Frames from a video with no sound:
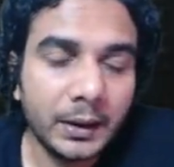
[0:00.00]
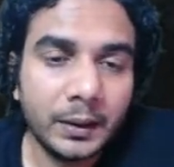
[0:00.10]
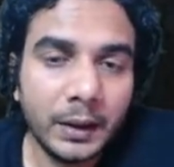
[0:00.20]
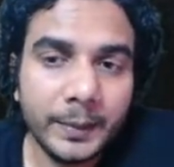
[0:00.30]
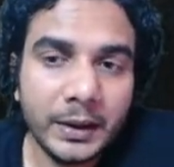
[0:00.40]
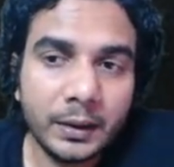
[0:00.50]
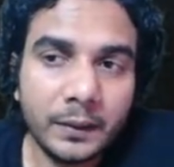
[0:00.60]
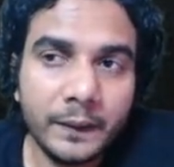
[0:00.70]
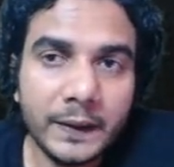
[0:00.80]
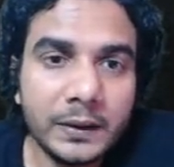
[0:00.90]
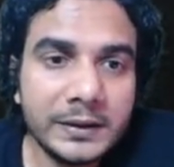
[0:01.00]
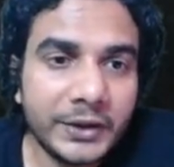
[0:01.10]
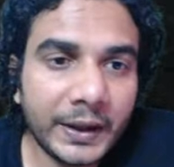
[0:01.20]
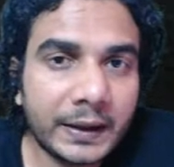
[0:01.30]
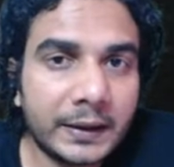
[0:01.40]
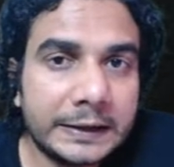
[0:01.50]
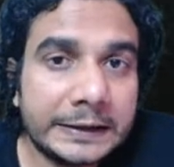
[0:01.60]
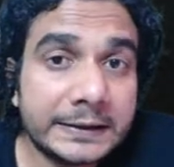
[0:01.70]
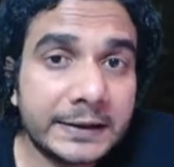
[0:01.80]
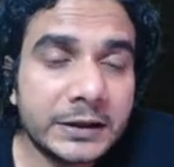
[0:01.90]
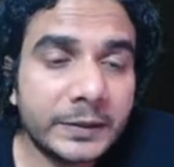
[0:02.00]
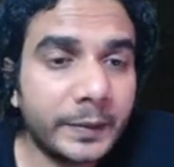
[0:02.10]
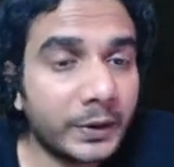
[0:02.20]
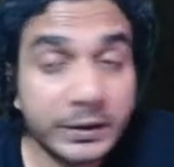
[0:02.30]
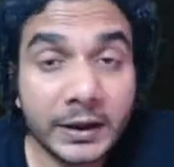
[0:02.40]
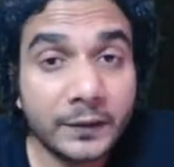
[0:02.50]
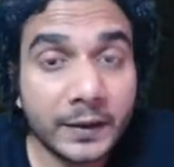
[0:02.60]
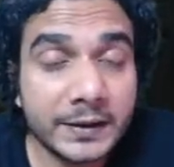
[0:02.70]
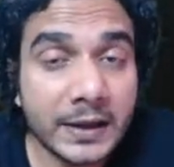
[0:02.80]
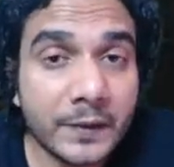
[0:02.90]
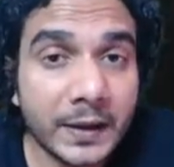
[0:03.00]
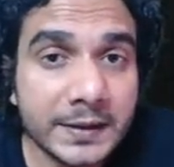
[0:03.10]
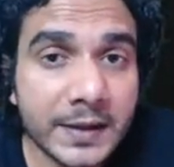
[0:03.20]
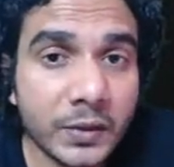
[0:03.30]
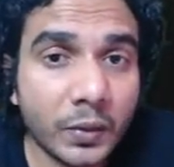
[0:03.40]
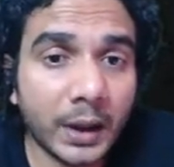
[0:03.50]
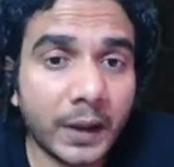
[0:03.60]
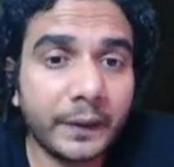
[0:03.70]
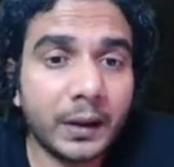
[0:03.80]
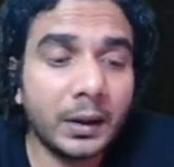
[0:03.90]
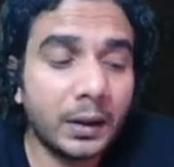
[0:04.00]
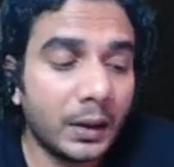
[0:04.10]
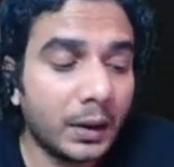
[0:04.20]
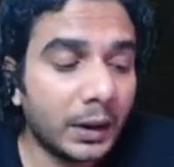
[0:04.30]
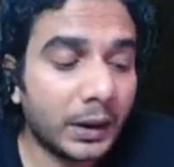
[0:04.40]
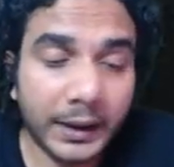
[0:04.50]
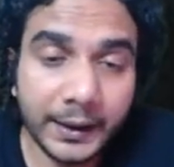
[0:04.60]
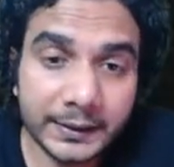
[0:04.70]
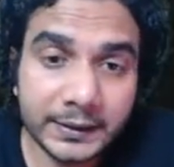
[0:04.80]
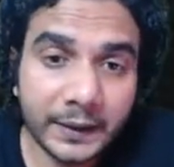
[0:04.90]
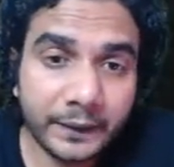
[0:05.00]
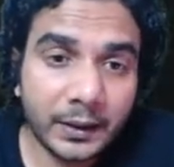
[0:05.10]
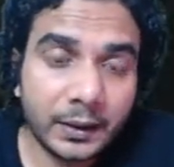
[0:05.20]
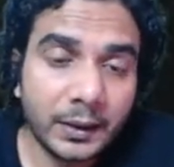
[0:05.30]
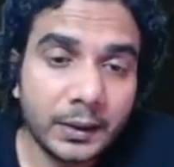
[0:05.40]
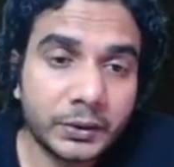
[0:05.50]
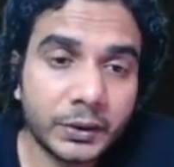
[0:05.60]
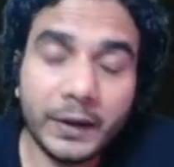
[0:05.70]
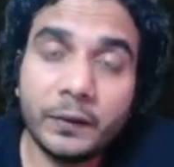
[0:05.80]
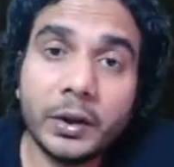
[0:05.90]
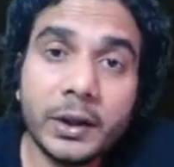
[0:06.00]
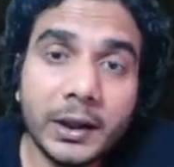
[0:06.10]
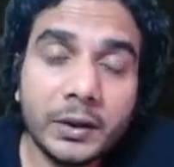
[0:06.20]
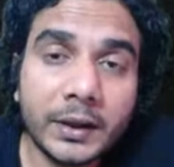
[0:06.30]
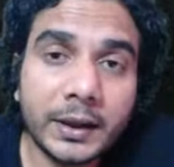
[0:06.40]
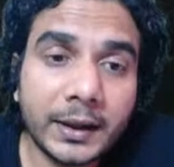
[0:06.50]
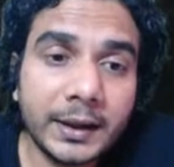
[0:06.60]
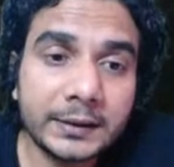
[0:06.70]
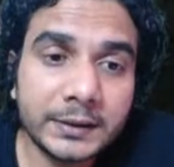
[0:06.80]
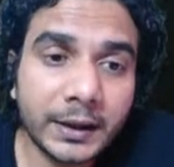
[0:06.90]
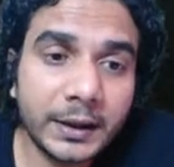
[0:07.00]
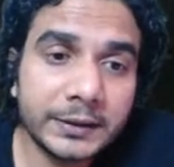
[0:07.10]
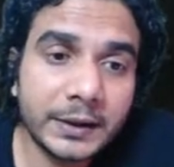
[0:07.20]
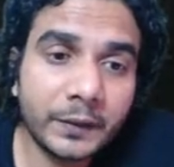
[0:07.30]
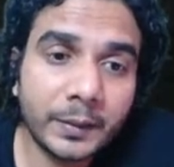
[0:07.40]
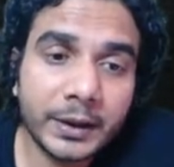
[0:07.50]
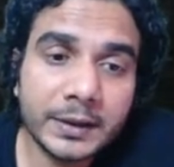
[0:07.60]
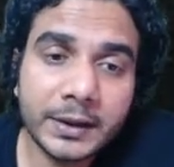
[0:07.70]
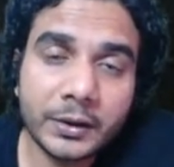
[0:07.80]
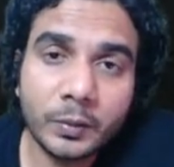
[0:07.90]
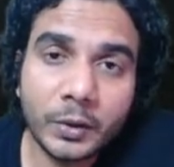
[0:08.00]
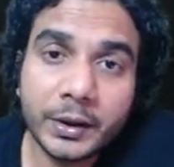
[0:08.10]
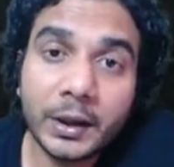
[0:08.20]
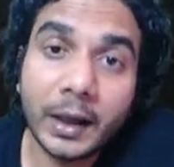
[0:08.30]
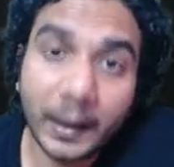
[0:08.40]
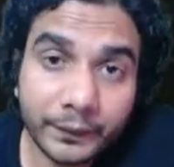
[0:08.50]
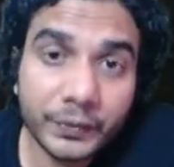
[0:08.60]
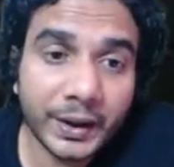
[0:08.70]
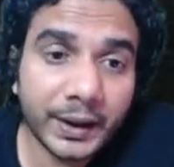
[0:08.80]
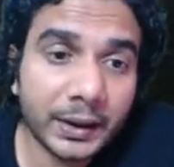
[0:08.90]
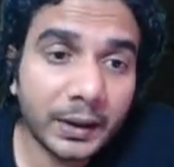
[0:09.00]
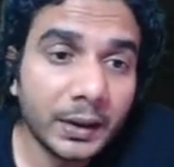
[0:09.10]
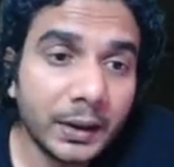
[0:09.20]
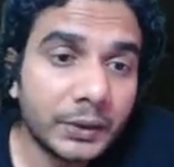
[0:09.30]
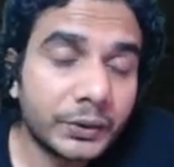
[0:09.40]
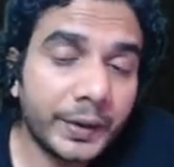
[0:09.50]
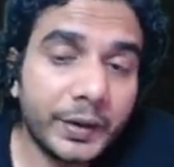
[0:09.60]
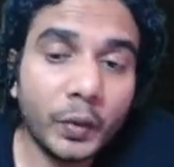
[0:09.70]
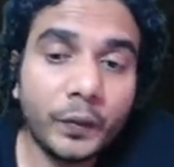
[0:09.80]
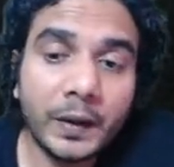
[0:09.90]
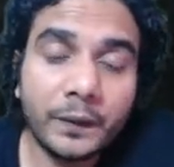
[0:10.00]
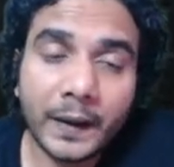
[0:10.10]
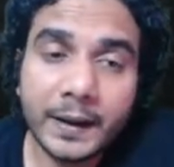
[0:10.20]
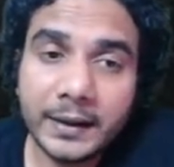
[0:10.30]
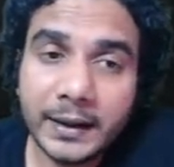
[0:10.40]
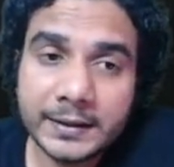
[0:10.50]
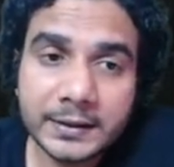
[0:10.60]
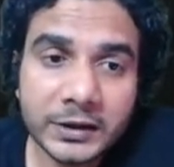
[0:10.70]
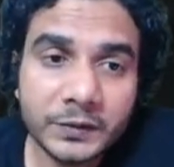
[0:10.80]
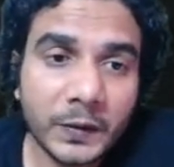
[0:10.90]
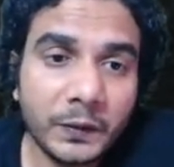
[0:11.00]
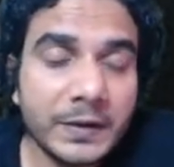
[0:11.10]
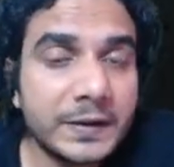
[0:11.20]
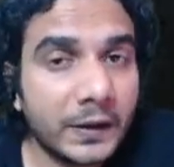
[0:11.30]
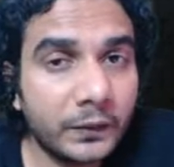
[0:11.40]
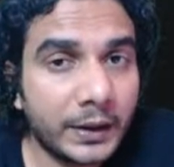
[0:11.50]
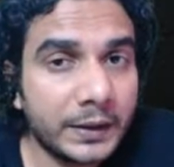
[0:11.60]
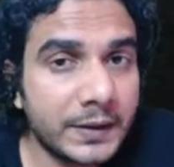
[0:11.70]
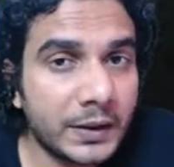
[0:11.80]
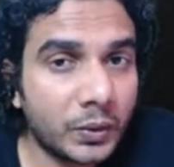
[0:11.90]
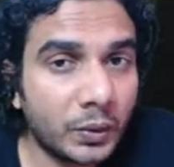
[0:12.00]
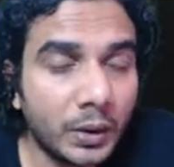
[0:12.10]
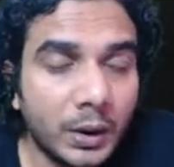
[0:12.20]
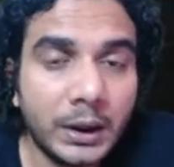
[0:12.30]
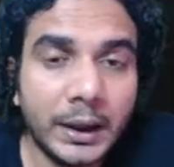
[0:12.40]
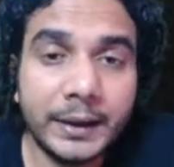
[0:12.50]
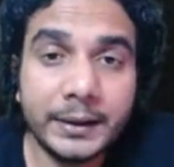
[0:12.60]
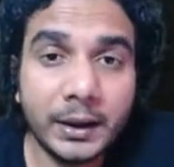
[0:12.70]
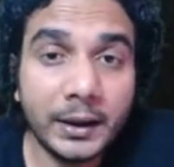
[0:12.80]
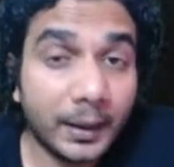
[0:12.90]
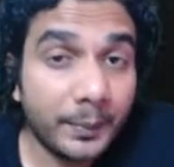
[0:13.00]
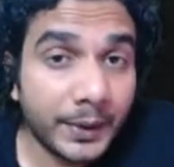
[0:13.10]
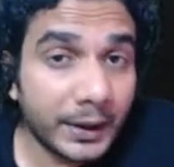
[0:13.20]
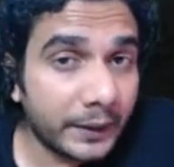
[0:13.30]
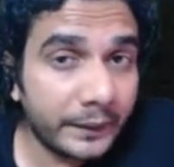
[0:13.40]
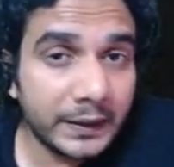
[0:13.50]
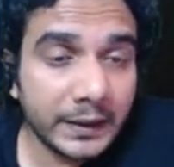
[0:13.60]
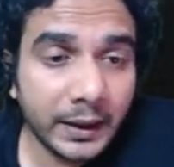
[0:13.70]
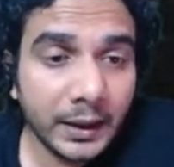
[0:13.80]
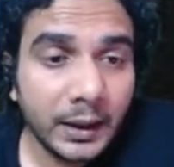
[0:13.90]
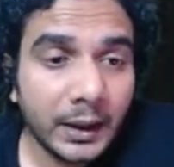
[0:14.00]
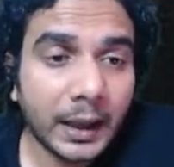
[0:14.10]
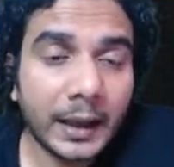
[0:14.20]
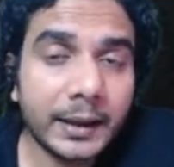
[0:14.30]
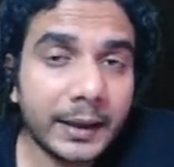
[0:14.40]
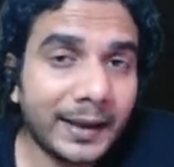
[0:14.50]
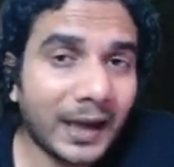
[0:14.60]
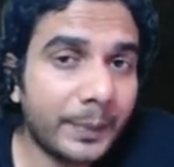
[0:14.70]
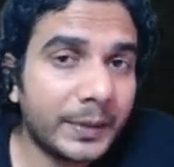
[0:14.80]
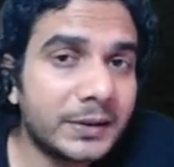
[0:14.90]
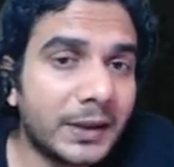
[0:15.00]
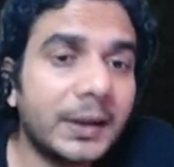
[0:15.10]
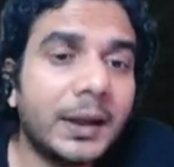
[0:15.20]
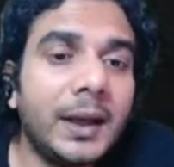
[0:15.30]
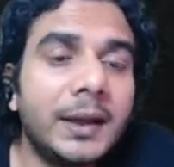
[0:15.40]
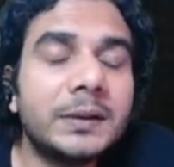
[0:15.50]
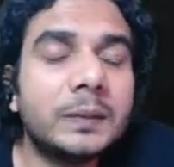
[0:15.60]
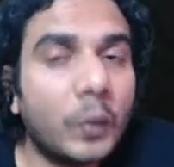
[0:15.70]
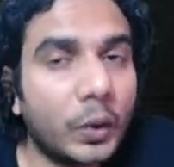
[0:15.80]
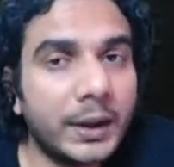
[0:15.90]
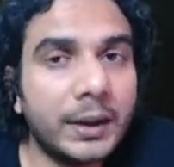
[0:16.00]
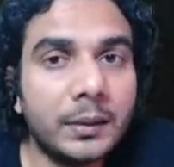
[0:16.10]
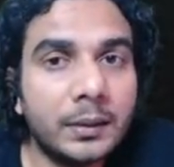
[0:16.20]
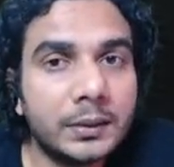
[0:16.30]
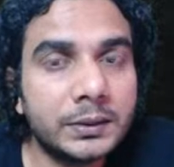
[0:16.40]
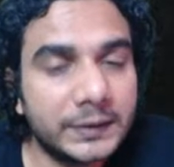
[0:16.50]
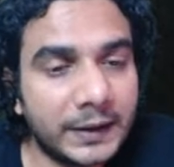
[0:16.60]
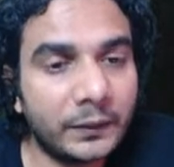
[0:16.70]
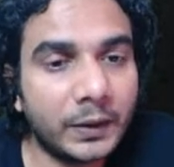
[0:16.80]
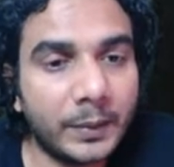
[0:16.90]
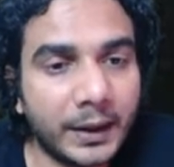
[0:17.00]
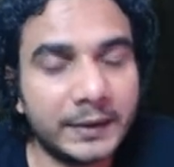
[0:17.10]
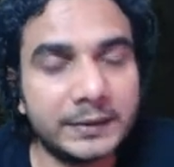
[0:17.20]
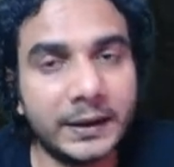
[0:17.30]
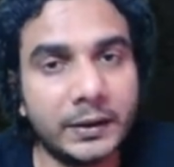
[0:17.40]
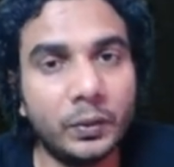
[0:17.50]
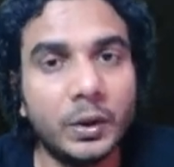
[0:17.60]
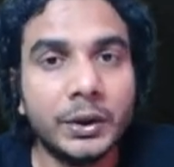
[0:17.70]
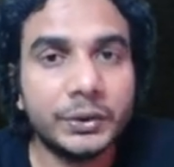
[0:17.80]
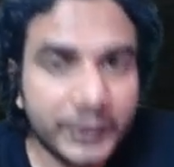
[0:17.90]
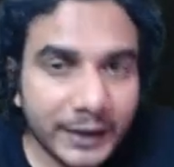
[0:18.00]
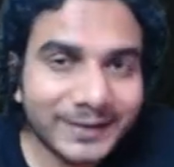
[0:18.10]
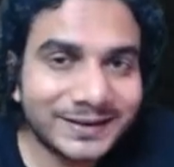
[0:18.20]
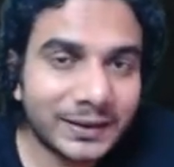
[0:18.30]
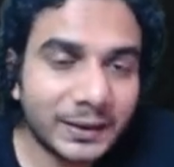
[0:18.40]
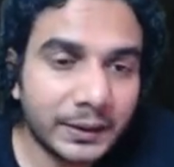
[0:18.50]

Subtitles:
I mean, when you'll check the distance, because z1 and z2 are given, k is given, so he won't tell you that k is greater than z1 minus z2 mod. You'll have to check it. So you will find the distance between z1 and z2, and then you'll compare it with k, and it happens that k is more than z1 minus z2. So that's